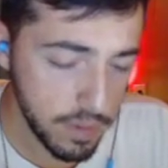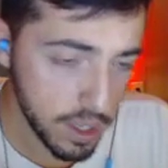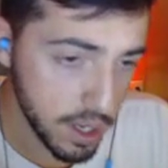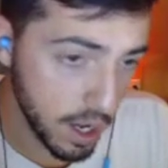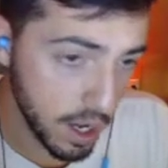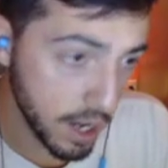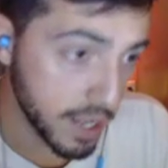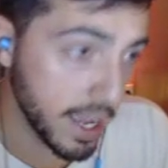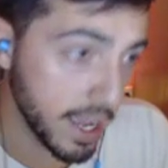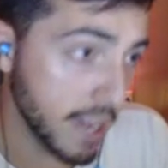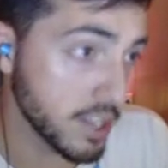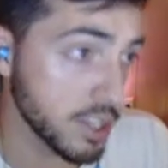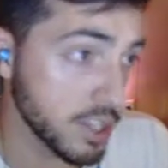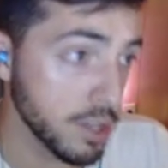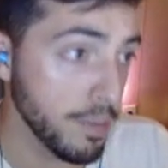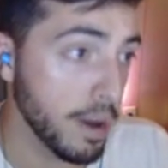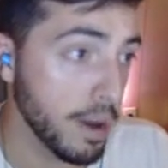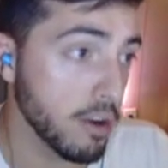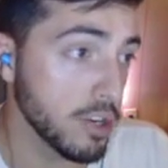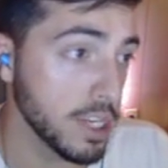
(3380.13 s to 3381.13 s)
against the
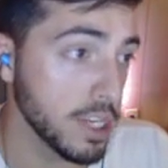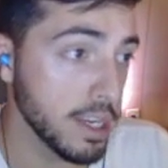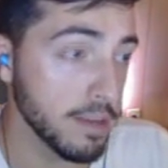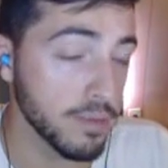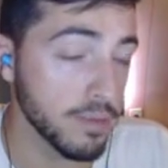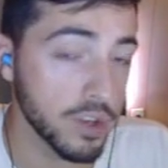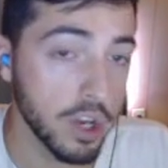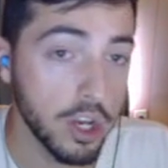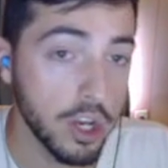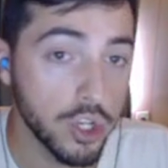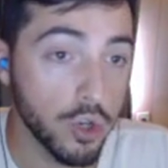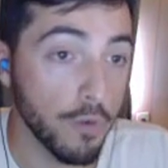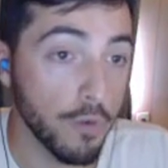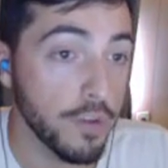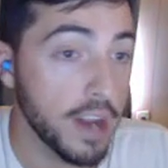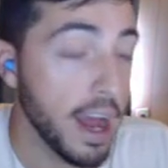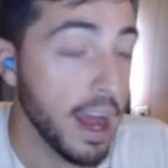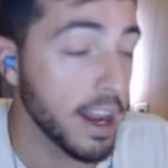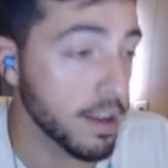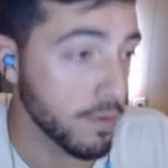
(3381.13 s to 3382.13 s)
better teams. So
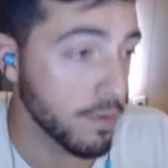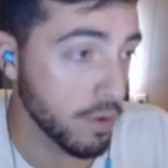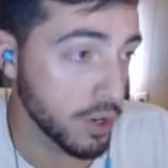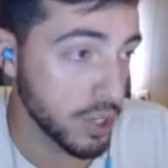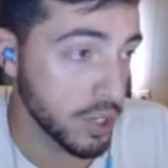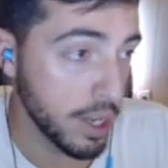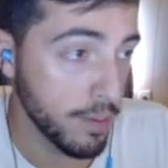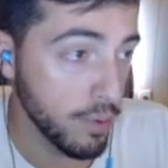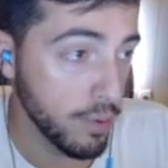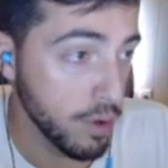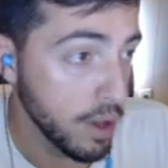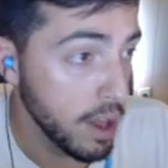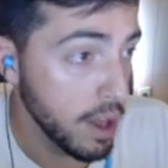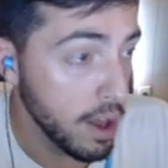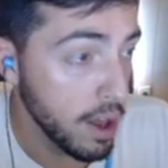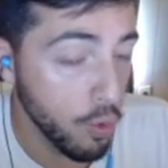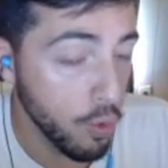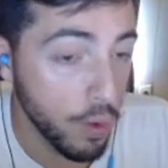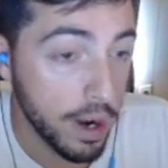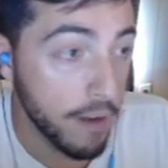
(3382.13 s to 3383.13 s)
Fnatic, for example,
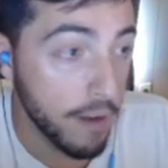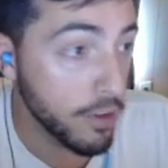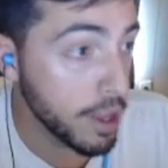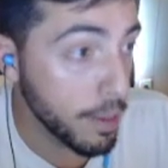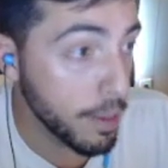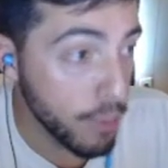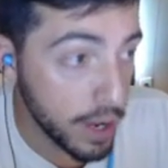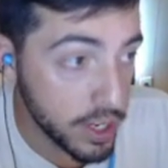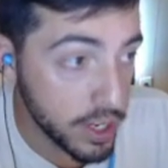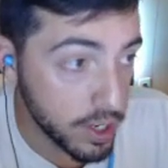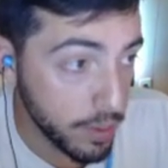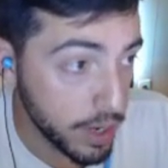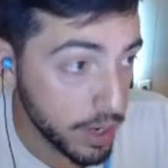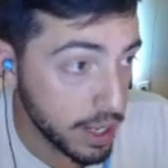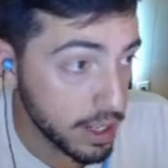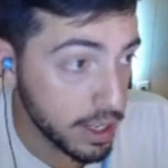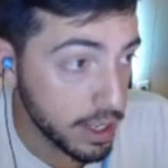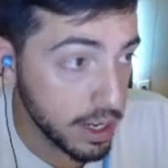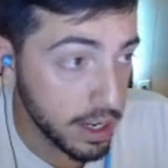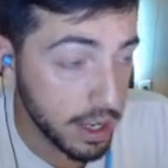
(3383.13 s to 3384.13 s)
whenever they play somebody
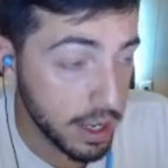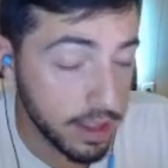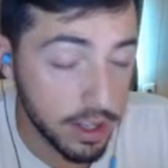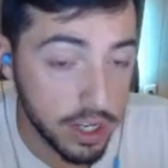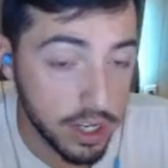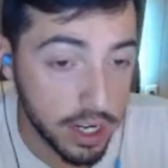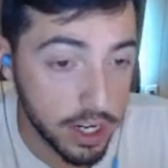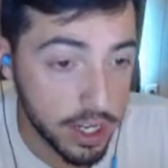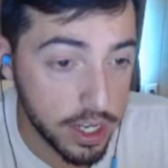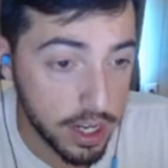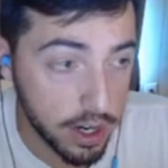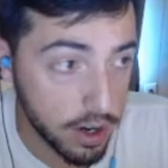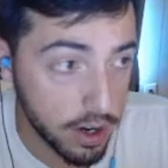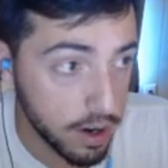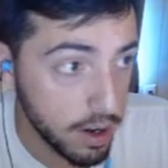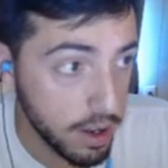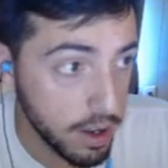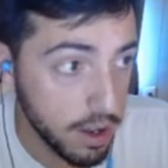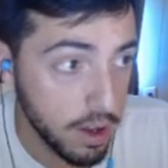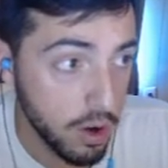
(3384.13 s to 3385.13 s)
in D in the D tier
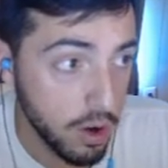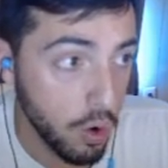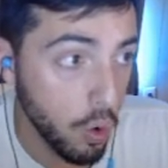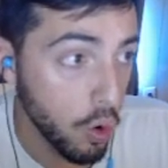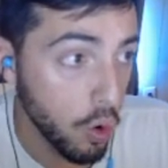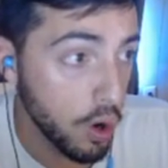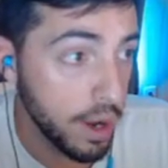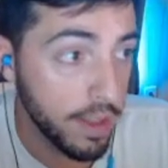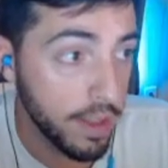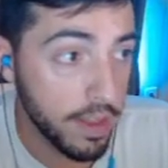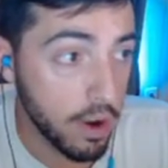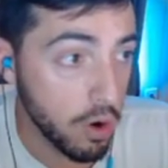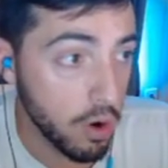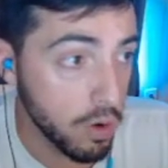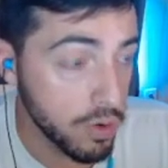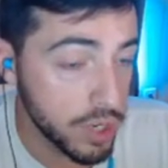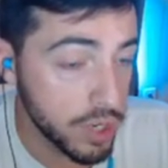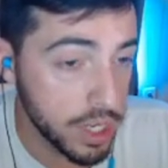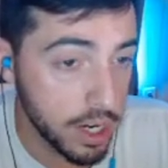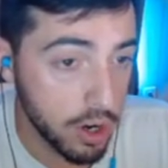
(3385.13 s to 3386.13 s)
or in their
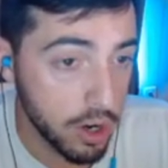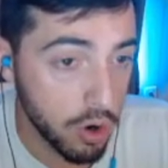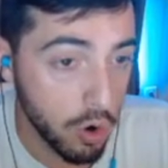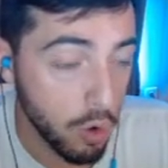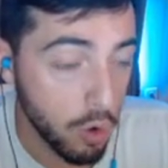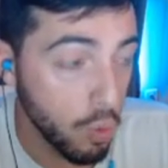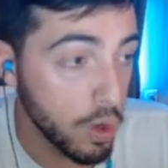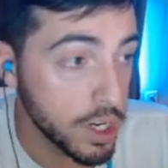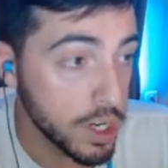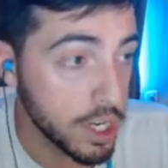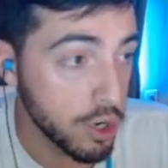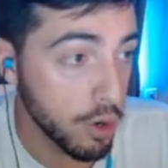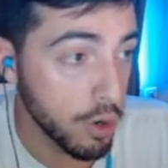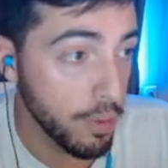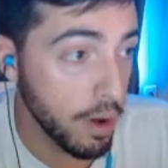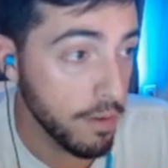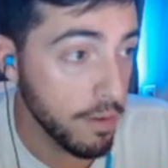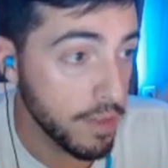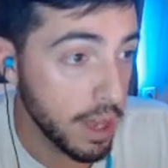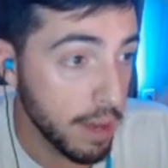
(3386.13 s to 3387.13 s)
own tier or one tier
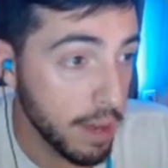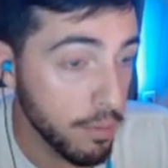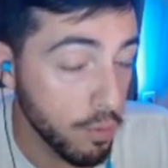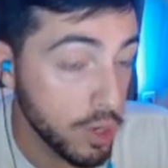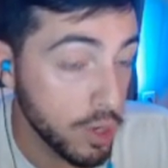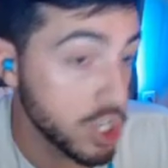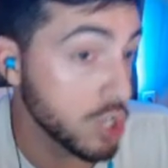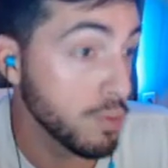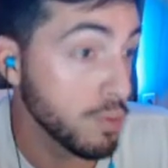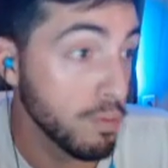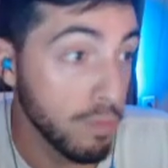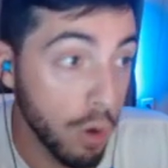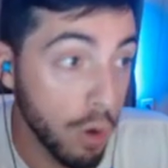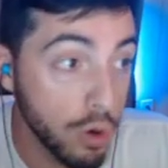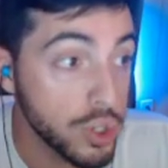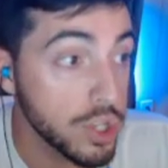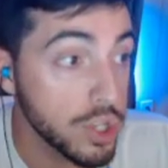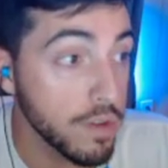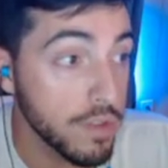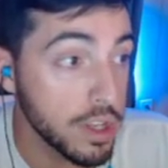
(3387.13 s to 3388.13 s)
above them, which is
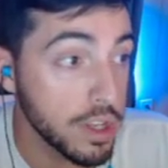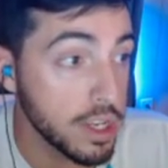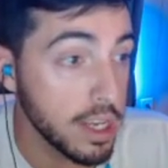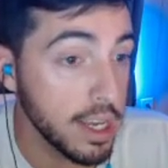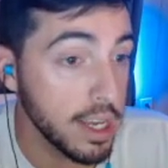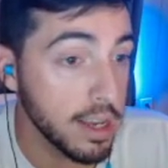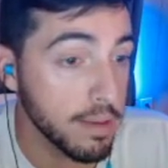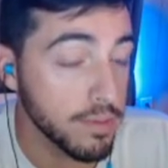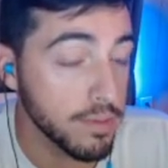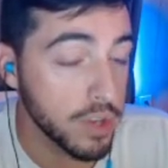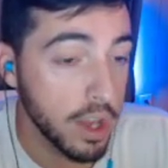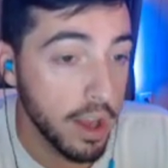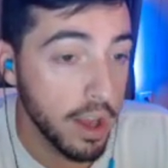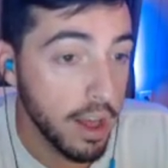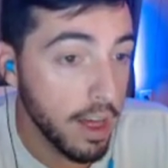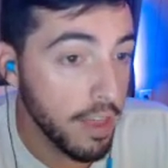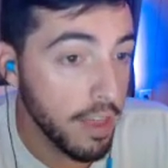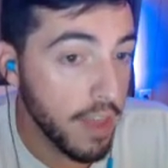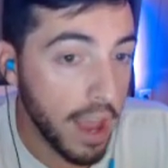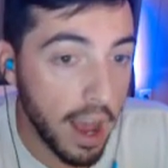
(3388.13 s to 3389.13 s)
most of the teams,
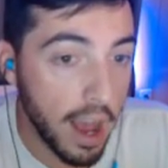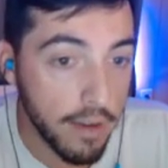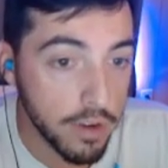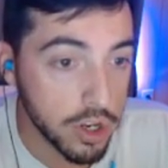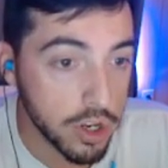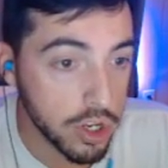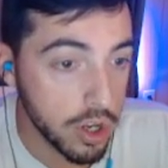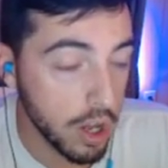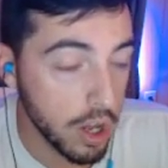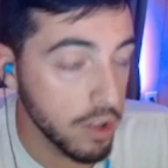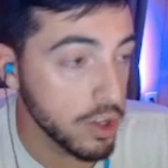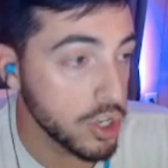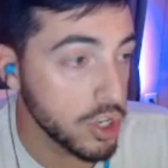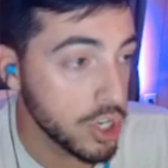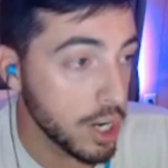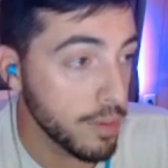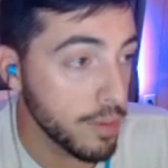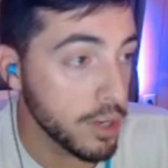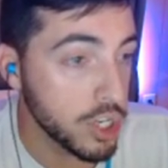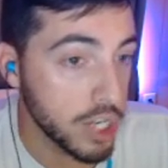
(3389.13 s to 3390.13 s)
they have a, a
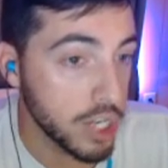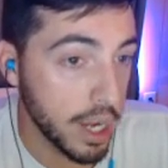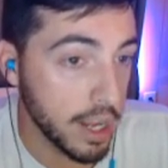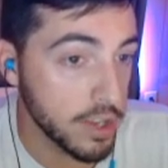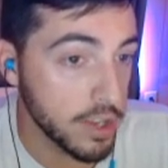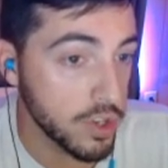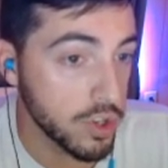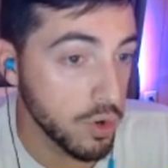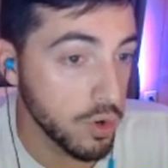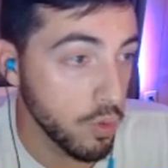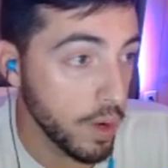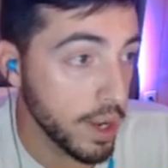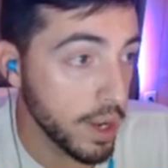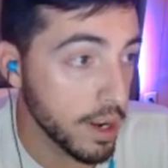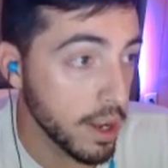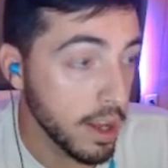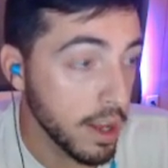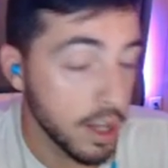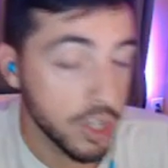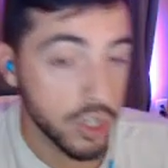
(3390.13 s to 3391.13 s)
legitimate chance to win.
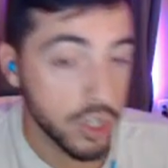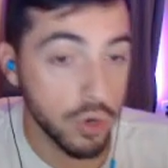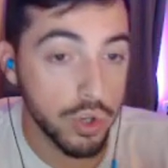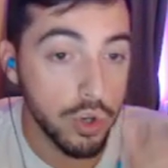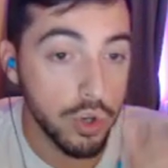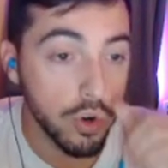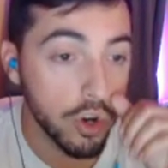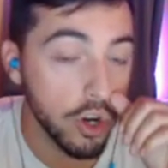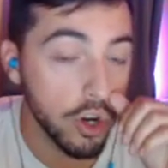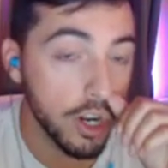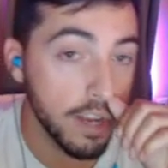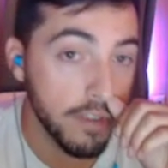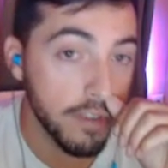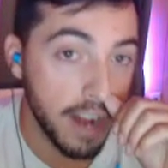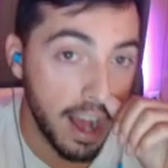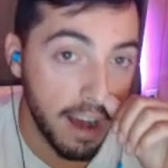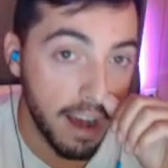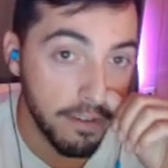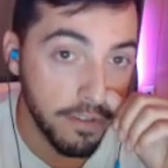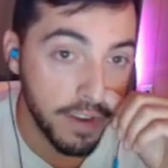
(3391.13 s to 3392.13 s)
So you could even
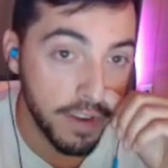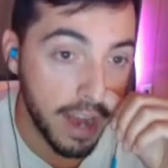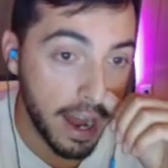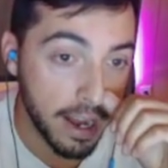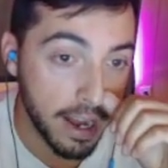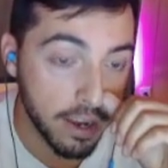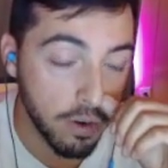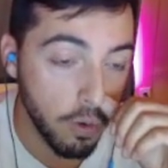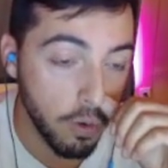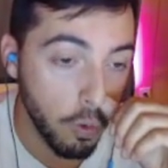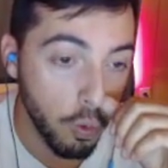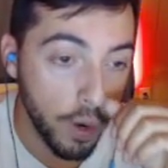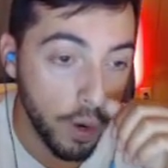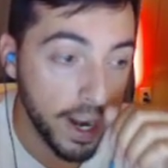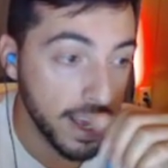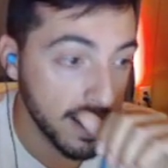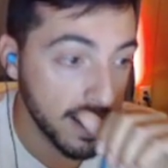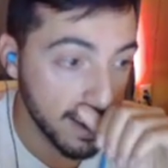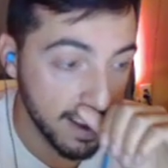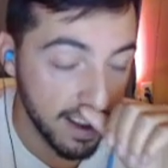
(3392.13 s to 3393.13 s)
have Fnatic
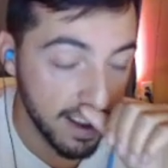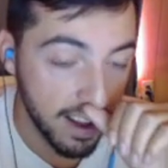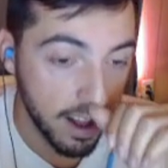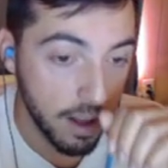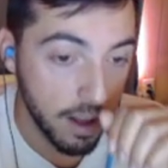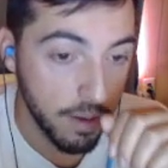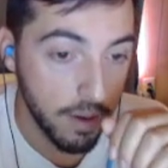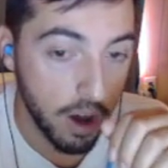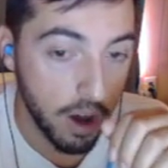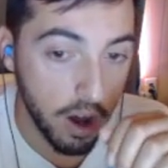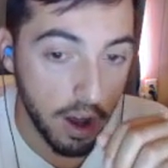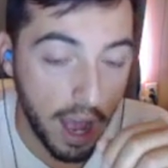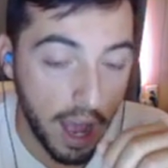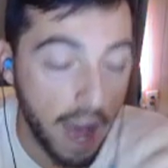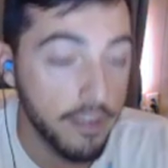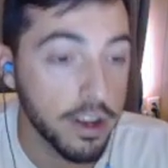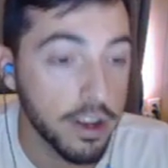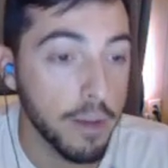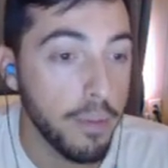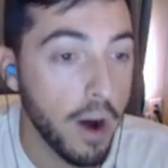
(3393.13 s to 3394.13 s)
winning, uh,
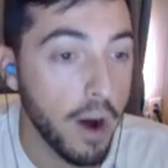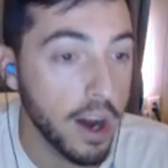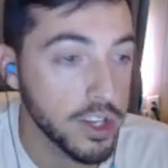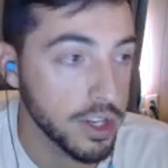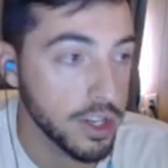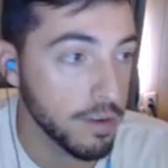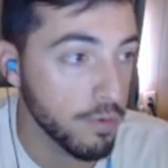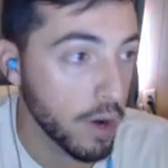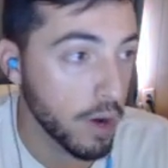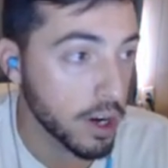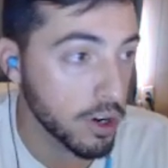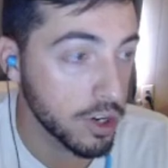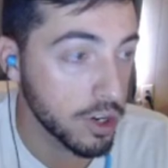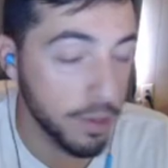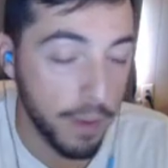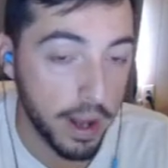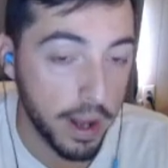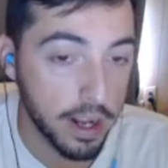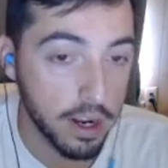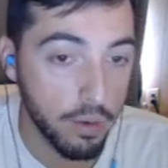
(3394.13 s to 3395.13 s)
having a positive record
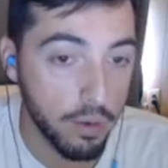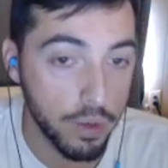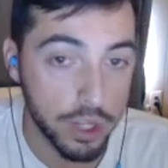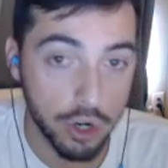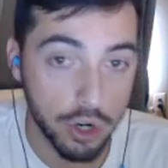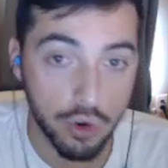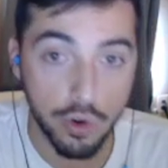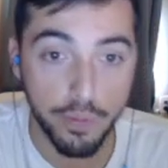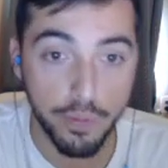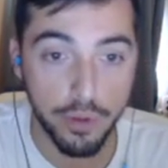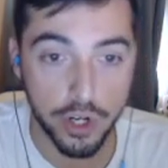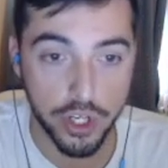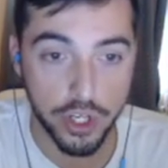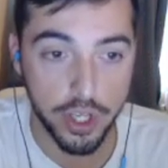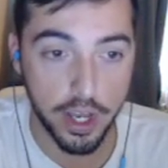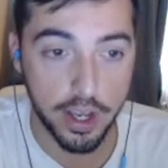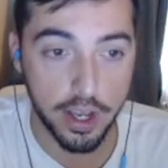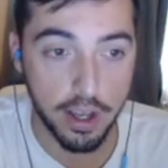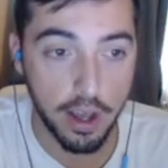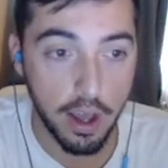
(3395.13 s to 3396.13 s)
depending on what their group looks like,